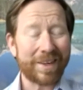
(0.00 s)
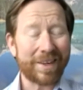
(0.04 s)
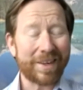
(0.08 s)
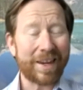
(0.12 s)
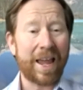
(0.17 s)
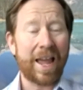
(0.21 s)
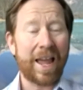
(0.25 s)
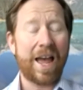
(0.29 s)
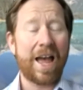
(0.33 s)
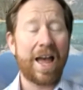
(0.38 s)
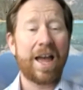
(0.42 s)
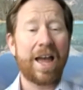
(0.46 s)

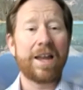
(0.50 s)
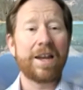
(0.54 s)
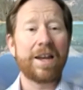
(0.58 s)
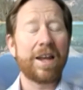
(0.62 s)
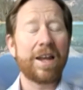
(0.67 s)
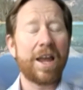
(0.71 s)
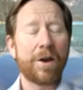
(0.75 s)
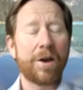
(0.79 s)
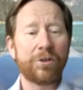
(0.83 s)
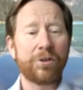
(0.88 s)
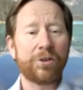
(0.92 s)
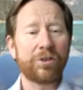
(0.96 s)
And
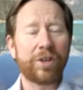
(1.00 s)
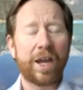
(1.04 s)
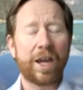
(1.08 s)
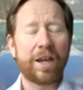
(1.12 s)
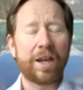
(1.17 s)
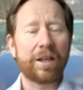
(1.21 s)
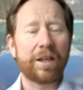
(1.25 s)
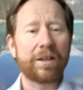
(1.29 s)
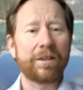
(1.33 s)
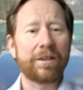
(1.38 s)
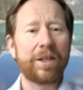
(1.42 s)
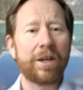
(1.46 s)
it was just
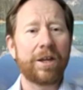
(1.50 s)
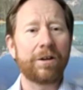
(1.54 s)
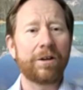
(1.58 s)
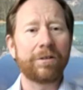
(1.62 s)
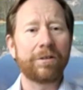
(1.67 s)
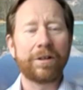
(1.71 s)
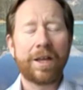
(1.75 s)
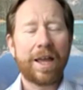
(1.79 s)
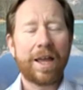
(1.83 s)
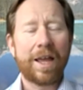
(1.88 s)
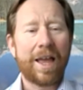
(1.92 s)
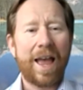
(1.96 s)
like,
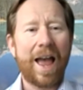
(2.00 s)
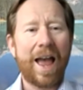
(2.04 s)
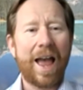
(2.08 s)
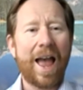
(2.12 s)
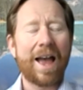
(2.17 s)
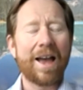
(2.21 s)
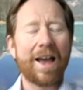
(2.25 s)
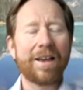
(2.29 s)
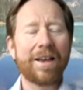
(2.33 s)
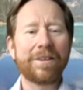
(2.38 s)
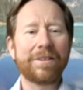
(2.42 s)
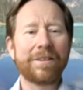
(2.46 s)

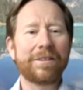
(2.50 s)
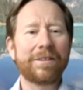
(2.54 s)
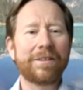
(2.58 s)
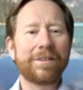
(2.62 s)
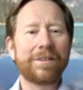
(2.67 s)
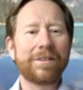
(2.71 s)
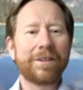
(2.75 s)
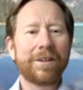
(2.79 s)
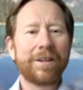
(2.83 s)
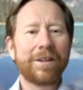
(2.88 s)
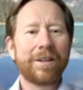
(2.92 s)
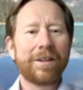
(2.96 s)
as
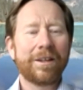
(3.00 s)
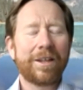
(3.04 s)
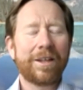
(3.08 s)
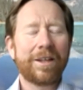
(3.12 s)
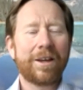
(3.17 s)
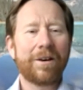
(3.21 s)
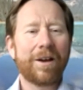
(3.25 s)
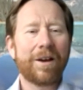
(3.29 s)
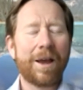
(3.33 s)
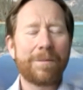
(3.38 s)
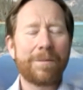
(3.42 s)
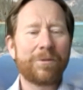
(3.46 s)

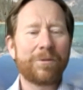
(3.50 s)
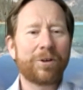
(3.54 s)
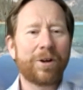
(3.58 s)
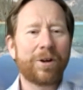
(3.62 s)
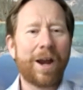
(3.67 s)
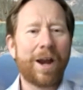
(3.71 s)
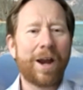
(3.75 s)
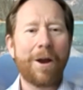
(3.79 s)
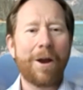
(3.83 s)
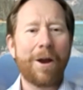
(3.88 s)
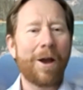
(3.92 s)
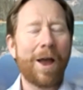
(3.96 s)
I'm
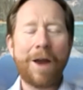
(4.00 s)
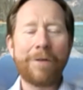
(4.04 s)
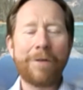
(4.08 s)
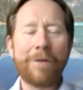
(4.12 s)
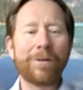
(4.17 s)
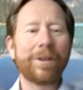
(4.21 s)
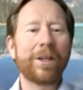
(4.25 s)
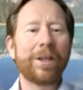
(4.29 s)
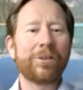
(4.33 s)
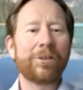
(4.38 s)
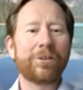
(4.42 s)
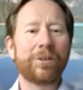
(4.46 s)
sure
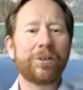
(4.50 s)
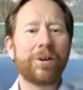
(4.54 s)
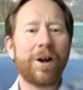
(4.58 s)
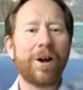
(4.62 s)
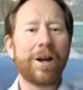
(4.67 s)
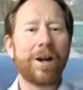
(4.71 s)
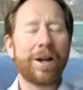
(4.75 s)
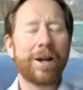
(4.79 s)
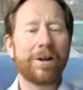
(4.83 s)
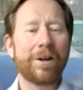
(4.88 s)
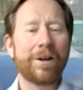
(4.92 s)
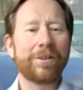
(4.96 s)
every listener
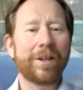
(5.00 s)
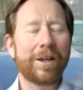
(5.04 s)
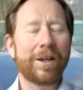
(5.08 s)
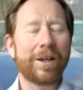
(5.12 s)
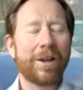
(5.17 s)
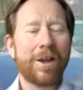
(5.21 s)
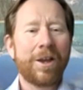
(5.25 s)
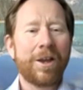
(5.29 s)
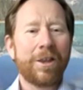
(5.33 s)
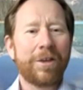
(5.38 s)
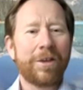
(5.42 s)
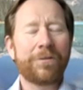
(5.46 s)
on here is like,
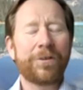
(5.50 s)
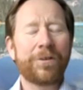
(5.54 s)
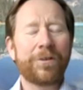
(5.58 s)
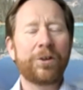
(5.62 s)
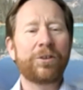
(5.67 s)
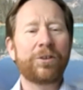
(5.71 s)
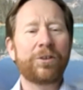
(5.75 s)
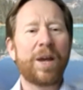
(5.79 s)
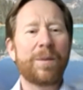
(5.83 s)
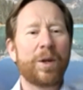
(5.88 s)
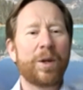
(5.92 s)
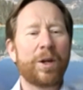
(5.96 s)
the
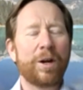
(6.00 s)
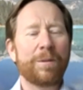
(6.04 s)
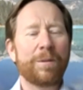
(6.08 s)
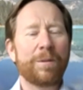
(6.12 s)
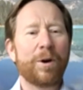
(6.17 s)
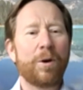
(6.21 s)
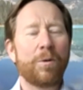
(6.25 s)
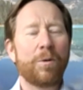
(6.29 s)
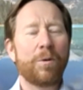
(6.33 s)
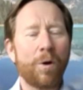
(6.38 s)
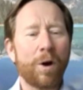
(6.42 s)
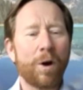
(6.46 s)
first time you hear
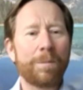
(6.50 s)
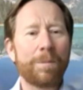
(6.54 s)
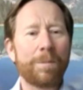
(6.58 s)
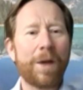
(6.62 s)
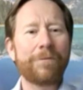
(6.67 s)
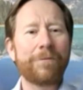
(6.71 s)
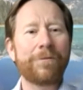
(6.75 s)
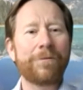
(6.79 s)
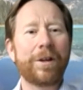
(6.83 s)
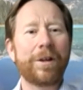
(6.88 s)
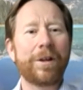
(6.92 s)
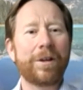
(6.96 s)
about Warren
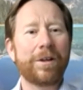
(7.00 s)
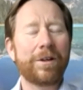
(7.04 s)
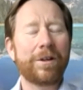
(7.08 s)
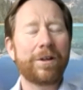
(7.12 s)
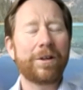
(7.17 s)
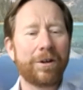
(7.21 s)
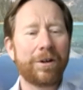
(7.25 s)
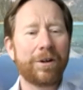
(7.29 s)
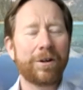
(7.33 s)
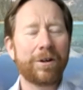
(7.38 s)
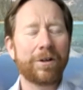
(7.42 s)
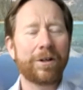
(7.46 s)
Buffett,
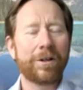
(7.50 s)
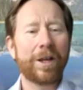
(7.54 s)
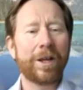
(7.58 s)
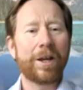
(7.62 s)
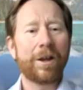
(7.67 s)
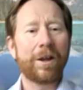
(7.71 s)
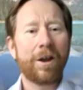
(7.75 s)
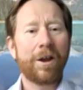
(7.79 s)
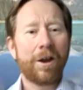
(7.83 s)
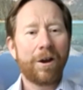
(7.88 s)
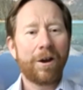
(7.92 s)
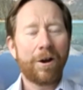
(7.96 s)
you're
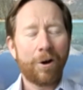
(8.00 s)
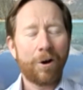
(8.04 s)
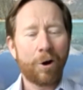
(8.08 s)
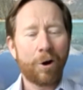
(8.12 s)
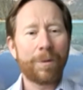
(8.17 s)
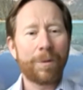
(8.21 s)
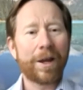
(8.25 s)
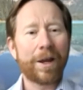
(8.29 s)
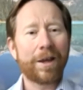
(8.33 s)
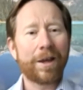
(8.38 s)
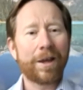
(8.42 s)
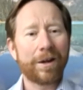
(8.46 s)
like, oh
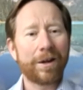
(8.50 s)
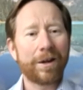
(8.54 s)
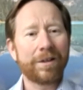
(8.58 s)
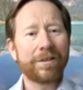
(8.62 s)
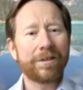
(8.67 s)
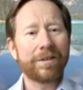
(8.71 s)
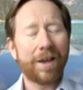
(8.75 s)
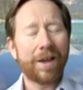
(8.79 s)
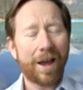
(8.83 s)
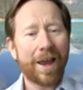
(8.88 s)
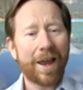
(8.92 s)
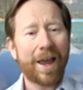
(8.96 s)
my
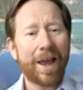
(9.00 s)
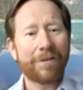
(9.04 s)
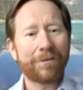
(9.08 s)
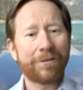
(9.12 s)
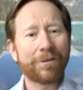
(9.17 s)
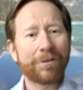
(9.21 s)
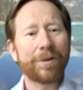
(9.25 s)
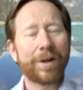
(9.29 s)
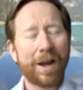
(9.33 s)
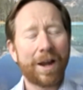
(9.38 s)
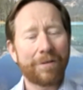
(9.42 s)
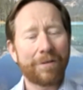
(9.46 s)
goodness, I have
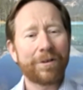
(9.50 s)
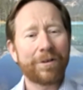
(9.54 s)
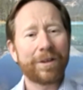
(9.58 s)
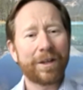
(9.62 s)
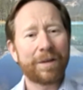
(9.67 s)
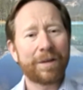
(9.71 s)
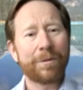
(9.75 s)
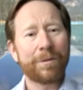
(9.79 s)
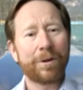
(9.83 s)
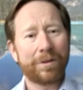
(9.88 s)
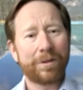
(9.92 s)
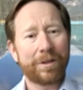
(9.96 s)
to read
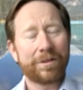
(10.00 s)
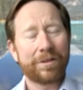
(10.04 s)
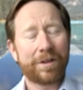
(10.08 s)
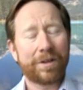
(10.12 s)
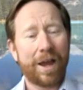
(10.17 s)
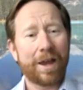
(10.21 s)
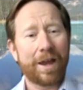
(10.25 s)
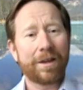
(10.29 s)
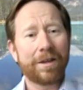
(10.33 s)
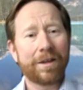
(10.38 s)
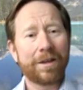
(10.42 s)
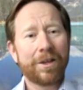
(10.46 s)
everything about this
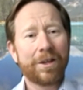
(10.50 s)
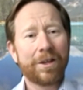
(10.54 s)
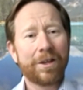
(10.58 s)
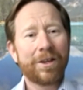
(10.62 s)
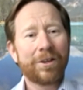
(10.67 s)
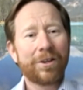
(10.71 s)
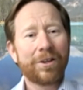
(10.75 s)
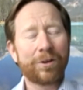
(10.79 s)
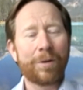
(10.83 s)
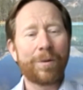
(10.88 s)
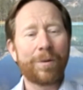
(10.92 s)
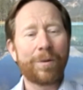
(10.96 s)
guy.
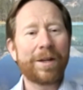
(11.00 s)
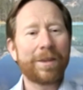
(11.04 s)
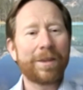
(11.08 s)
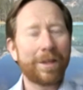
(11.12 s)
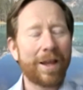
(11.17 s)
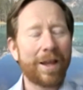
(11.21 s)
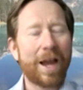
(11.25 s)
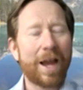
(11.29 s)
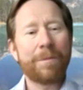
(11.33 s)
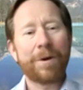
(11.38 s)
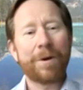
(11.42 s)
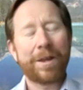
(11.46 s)
So I went to
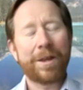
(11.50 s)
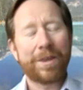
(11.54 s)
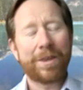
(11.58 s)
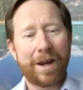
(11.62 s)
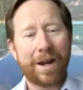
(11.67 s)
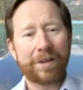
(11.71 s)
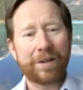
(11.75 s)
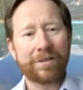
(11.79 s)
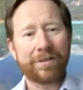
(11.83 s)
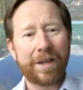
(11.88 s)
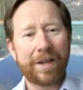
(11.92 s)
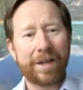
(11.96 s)
the library the
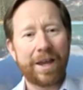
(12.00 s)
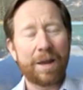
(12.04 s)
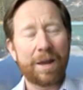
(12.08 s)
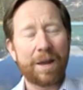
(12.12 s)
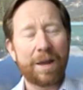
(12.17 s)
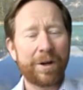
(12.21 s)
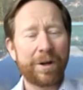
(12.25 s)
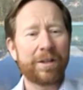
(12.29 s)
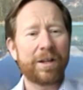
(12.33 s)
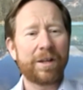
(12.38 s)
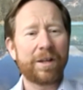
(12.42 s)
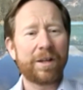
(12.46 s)
next day and I
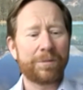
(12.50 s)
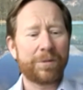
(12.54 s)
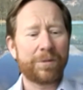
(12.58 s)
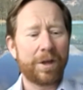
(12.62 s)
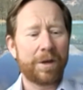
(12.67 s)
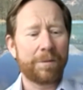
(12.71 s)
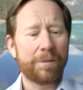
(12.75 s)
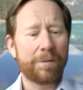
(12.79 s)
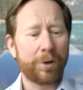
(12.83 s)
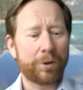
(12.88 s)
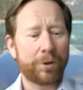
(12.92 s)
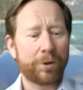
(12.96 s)
picked up
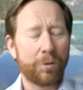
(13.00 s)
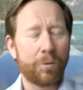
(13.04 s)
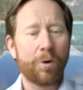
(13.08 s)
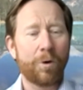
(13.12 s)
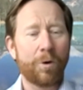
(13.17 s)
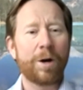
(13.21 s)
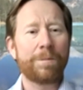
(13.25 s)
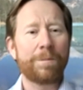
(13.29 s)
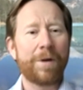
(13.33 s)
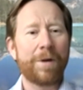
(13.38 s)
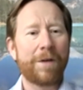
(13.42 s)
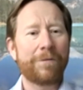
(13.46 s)
the book, The
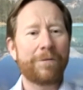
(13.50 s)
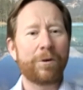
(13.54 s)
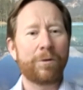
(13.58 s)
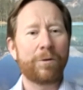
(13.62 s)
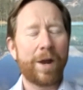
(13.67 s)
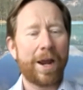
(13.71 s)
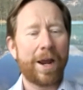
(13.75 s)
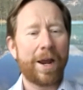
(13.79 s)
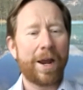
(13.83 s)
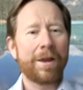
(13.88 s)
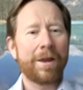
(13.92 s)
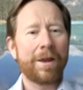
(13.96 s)
Warren Buffett
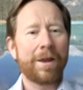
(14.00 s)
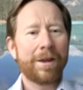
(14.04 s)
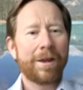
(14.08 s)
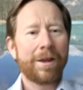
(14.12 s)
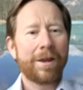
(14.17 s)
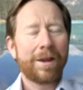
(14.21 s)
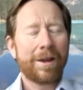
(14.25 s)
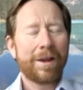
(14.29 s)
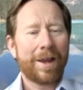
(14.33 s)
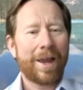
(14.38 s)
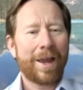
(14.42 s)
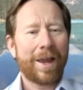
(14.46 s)
Way,
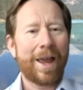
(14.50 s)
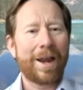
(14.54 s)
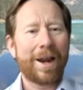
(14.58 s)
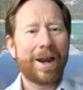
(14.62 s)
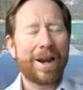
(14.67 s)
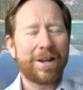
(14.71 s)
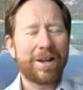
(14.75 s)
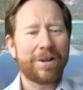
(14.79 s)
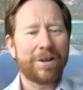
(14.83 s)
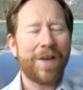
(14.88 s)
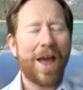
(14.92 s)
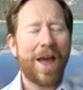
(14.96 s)
and
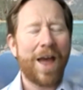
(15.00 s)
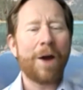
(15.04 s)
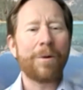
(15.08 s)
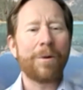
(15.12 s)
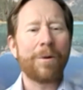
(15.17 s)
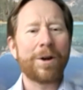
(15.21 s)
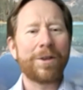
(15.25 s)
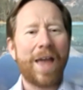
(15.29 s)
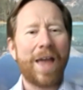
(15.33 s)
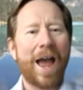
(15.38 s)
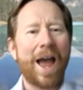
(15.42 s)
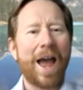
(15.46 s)
I
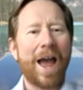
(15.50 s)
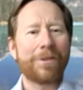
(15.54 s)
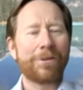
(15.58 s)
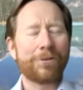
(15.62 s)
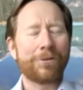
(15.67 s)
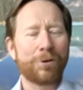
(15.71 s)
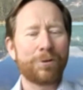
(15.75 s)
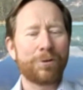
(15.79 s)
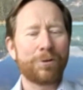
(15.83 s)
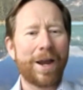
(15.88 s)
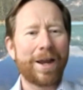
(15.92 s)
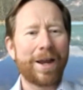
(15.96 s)
devoured that
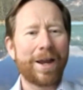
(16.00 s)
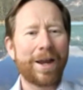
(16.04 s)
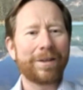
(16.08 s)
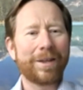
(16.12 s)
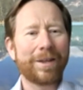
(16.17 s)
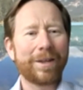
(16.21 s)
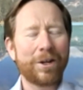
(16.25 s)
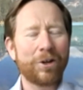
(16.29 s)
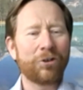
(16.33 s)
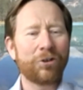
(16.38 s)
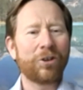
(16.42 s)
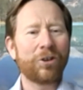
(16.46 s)
through my
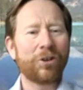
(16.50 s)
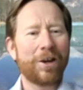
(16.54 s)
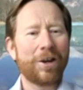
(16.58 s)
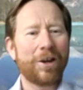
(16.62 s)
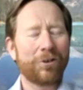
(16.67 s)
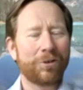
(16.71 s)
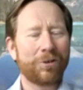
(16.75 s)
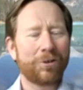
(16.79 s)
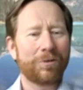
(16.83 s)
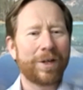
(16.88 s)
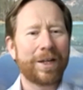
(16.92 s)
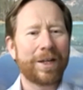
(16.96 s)

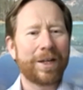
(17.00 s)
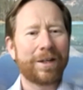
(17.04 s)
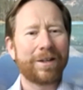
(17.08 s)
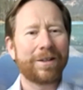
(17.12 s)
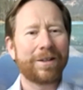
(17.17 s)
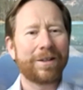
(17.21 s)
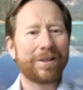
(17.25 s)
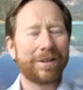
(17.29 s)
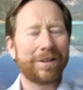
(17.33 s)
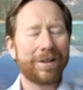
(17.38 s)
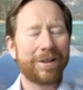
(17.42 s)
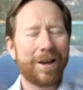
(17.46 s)
initiation week
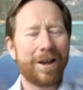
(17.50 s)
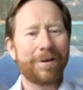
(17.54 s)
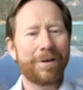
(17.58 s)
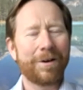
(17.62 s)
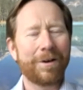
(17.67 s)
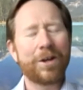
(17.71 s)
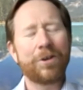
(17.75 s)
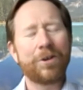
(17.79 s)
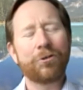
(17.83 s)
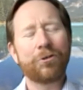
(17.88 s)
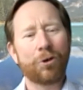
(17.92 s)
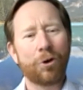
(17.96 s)

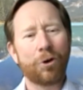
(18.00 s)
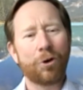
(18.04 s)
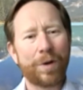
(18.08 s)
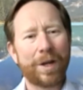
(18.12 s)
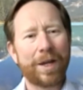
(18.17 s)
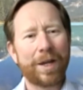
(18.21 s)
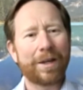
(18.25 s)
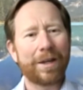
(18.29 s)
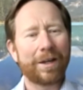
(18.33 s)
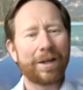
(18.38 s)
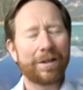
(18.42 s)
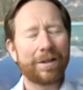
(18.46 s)
intro
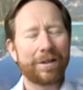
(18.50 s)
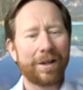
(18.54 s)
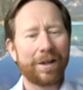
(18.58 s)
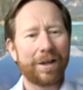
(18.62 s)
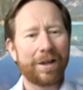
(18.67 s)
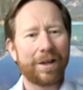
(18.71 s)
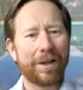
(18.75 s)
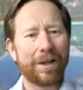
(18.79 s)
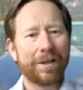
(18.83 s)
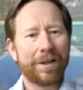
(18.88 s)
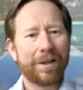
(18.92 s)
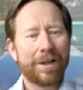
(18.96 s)
week at
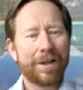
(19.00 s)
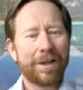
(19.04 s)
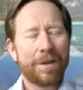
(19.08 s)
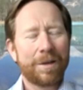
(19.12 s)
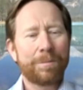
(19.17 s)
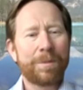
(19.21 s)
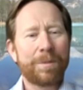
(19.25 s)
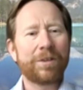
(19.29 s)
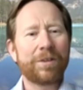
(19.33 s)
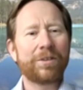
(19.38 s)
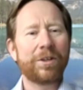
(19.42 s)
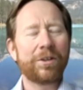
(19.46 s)

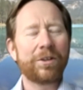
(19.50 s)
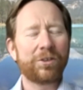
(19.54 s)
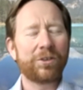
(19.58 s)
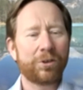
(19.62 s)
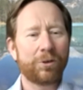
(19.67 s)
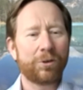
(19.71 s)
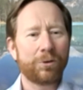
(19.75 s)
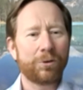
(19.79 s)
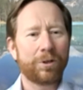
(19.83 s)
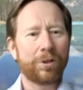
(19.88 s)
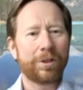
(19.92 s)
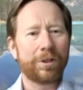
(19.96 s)
business
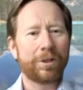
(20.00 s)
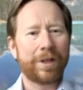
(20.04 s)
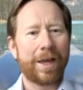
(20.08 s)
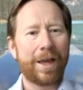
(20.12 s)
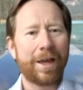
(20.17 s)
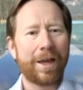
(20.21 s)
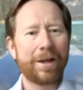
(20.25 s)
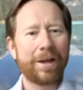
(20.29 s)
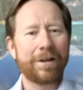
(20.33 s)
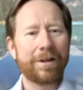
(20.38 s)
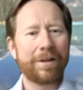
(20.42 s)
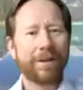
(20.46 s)
school,
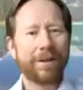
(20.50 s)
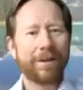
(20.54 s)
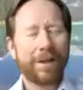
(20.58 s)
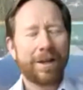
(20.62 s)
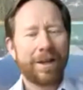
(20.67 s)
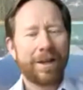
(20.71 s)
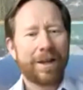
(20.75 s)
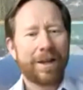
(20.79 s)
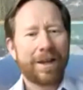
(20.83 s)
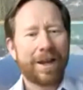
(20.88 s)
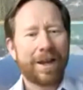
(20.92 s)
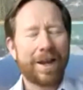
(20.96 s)
and
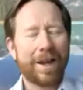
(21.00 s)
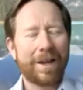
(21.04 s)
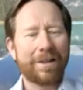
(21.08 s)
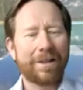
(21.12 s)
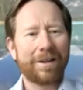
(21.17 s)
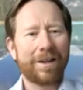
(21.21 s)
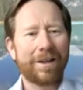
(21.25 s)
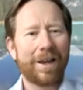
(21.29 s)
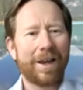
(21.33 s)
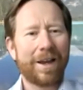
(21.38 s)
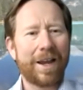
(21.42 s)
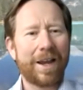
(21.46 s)
it
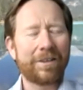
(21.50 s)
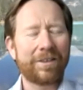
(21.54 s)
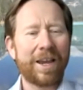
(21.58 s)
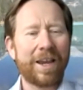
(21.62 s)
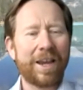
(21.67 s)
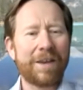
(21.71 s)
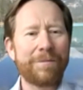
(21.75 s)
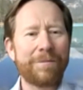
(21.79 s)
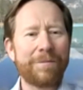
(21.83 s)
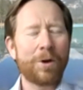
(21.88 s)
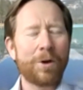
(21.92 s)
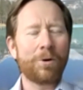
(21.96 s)

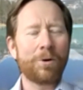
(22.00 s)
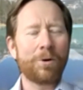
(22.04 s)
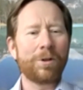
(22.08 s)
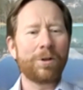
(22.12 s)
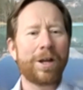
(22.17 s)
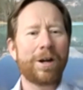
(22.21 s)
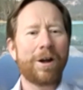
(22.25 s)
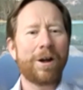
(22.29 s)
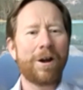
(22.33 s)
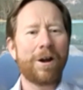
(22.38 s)
saved me a whole lot of